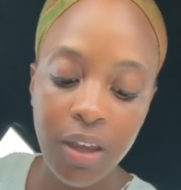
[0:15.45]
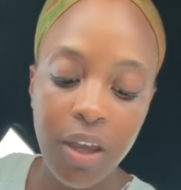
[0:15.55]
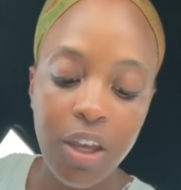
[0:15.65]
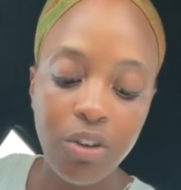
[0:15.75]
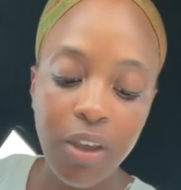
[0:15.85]

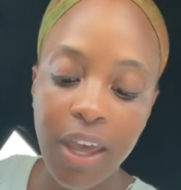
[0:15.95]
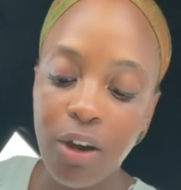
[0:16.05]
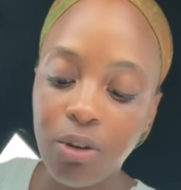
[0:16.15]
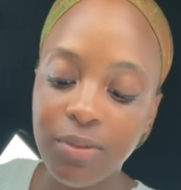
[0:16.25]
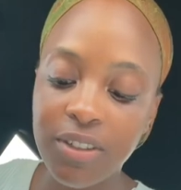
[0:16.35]
You can't
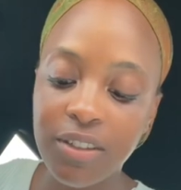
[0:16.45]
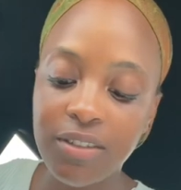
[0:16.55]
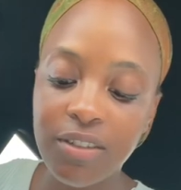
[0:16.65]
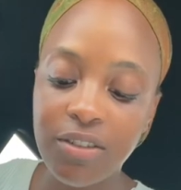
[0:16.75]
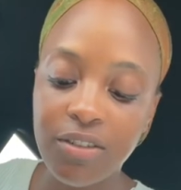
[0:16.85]
hope to
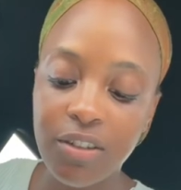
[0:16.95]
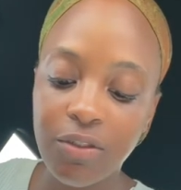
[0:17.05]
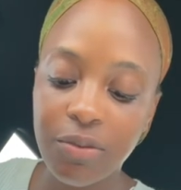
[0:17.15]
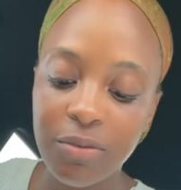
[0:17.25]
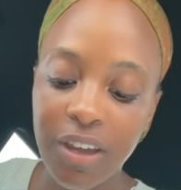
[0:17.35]
distance
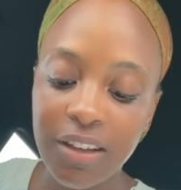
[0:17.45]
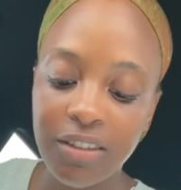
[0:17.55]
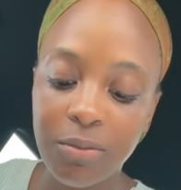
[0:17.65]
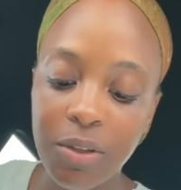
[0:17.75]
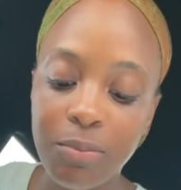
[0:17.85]
yourself from
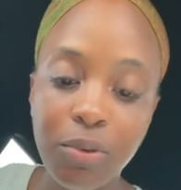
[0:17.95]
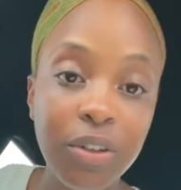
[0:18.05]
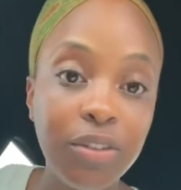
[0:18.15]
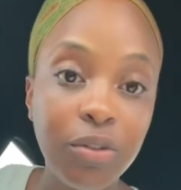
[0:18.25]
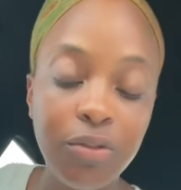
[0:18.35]
toxic people
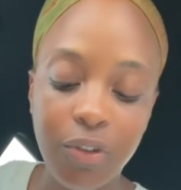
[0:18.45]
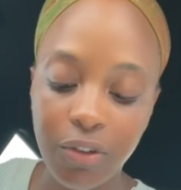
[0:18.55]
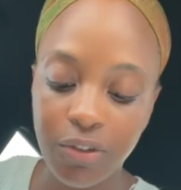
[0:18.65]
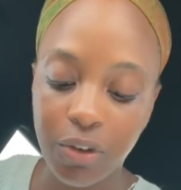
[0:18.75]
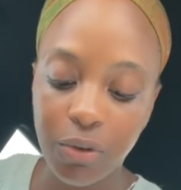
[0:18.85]
until you
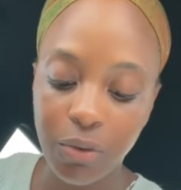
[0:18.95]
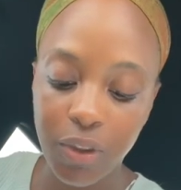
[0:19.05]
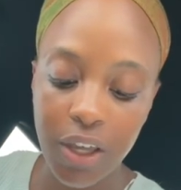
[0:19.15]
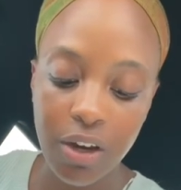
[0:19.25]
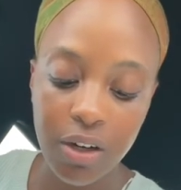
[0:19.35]
first know who
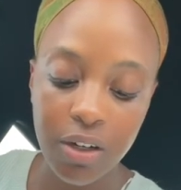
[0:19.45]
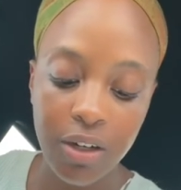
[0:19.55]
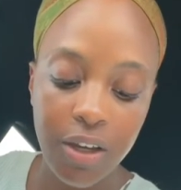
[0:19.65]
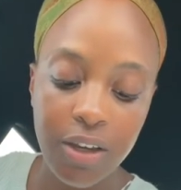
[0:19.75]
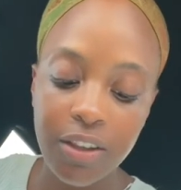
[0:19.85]
they are.
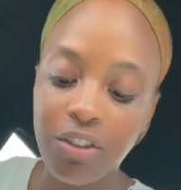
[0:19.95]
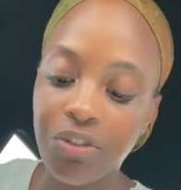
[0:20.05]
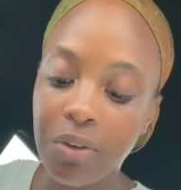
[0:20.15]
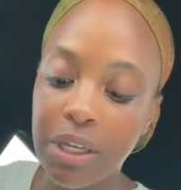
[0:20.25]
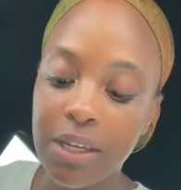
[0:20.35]
The
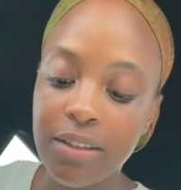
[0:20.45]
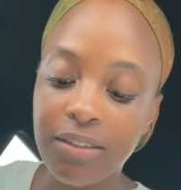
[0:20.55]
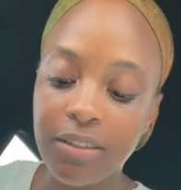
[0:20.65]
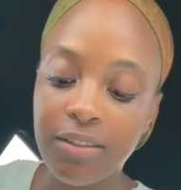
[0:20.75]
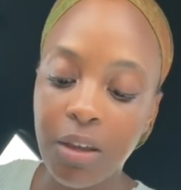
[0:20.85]
trick
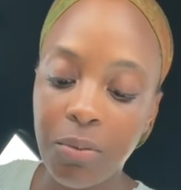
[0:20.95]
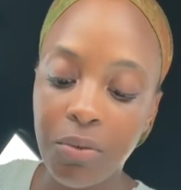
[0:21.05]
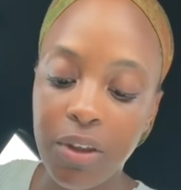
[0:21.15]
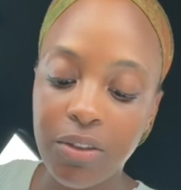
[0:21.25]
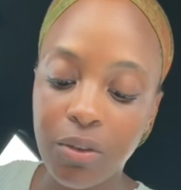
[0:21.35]
is to
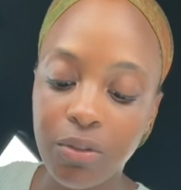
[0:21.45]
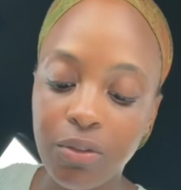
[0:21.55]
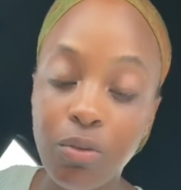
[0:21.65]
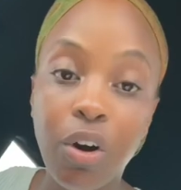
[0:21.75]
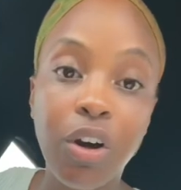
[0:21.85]
separate those
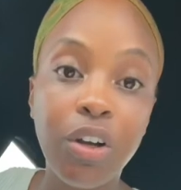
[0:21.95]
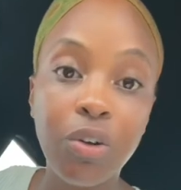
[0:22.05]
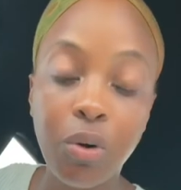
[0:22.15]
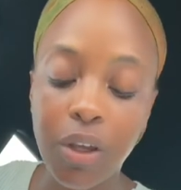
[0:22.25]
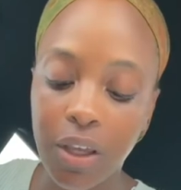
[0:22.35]
who are
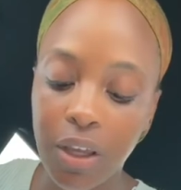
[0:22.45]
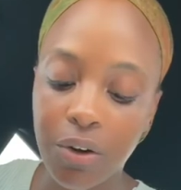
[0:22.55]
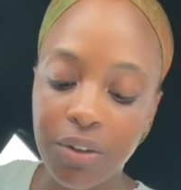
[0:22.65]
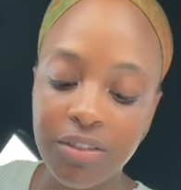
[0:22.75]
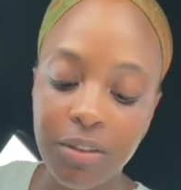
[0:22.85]
annoying
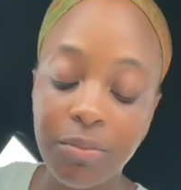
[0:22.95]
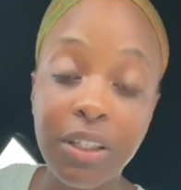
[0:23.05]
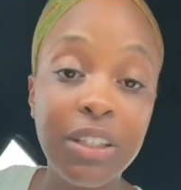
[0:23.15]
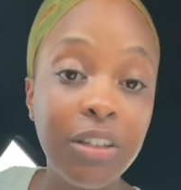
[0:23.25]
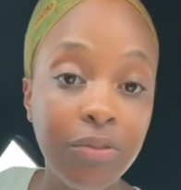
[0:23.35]
or simply
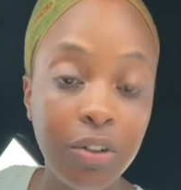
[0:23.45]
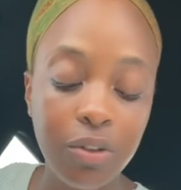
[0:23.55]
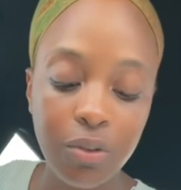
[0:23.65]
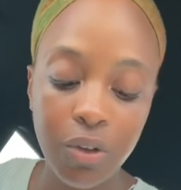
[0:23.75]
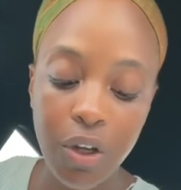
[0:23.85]

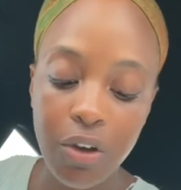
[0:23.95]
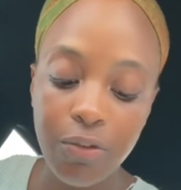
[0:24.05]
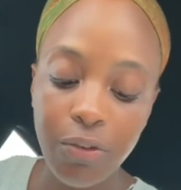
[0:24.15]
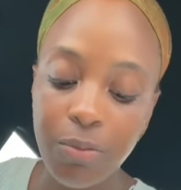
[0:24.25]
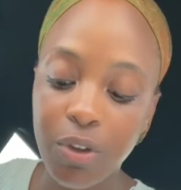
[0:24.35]
difficult
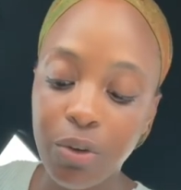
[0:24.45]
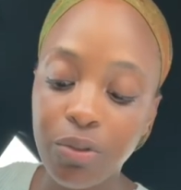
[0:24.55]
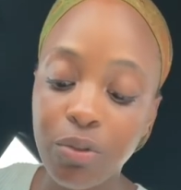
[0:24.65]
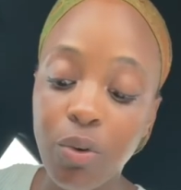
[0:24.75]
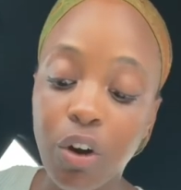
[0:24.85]
from those
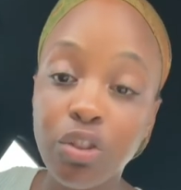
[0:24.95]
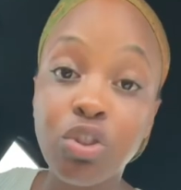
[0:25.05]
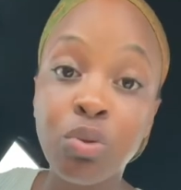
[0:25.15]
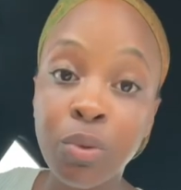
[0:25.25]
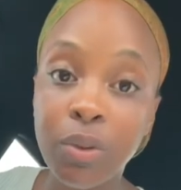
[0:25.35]
who are
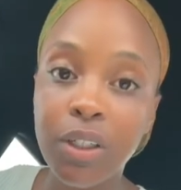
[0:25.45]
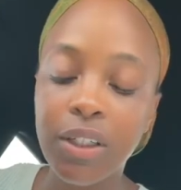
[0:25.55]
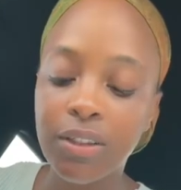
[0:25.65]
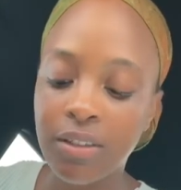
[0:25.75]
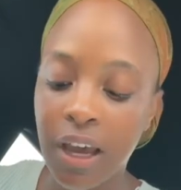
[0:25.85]
truly
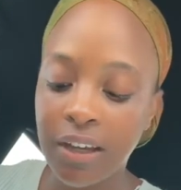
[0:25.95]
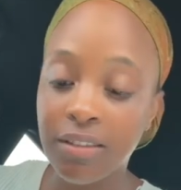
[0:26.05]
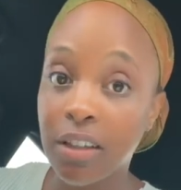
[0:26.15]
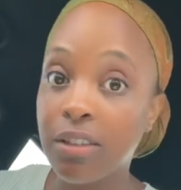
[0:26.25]
toxic.